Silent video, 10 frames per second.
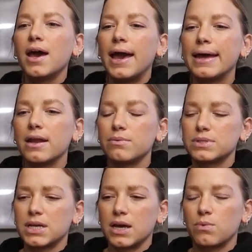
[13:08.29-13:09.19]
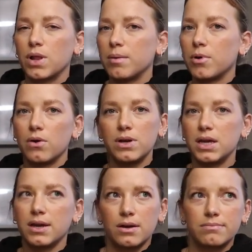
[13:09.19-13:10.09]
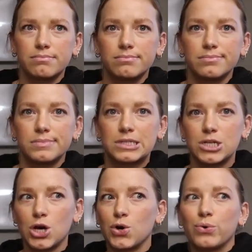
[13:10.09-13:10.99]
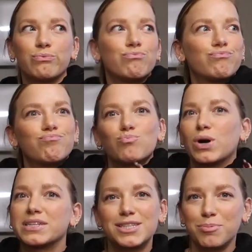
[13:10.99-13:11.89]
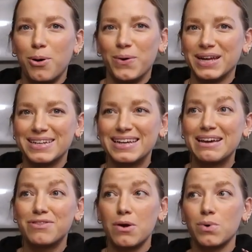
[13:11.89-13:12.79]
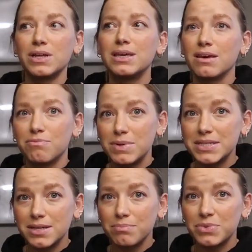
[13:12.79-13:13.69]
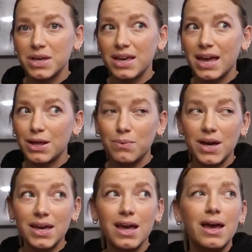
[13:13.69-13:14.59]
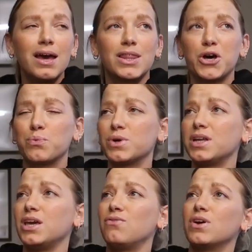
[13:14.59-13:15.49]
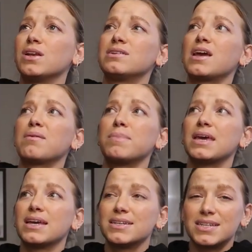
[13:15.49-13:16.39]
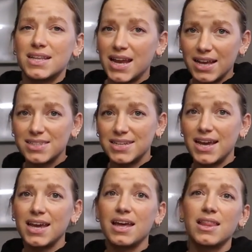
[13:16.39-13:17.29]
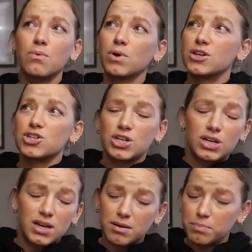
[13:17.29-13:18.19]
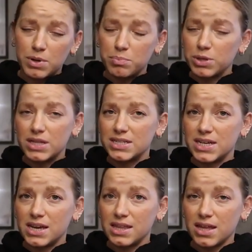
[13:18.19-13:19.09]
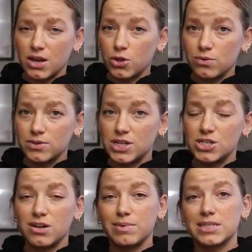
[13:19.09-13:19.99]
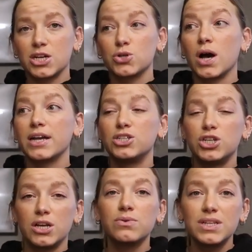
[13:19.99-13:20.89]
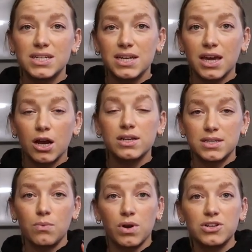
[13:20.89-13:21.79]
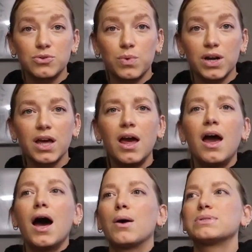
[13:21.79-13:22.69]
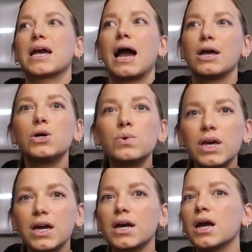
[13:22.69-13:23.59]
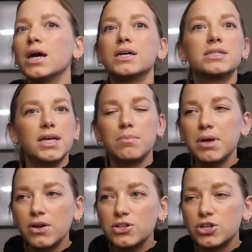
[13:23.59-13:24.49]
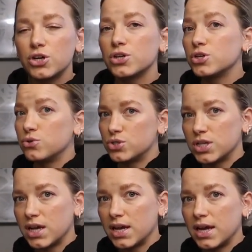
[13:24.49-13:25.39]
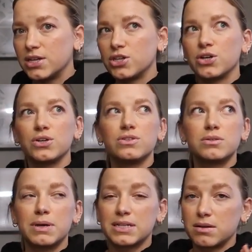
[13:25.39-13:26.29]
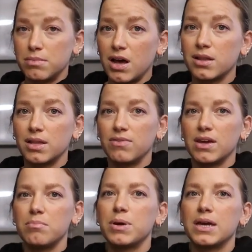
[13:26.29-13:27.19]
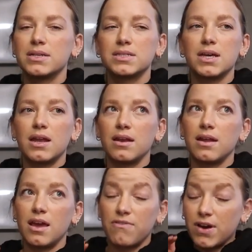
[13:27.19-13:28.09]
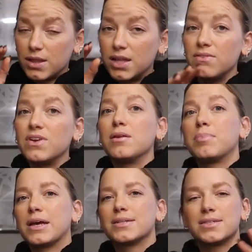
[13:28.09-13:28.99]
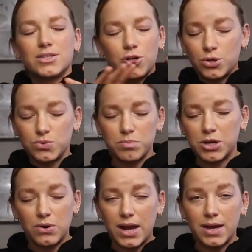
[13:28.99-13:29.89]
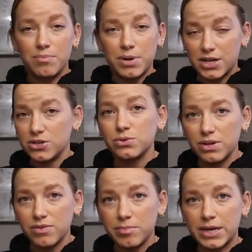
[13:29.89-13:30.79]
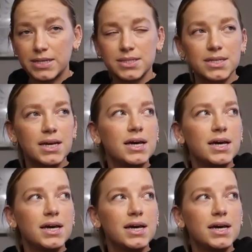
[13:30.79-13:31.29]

And I was like, well, I'm already here, so what's the point? If they wanna give me something anyway that would even take me into the next day and they wanna completely take that other rotation on my schedule, I genuinely didn't care because I wanted to work. I was like, I don't care, send me on a turn. Usually I hate turns because I'm not living in base, and if I lived in base, turns would be great, but I don't live in base.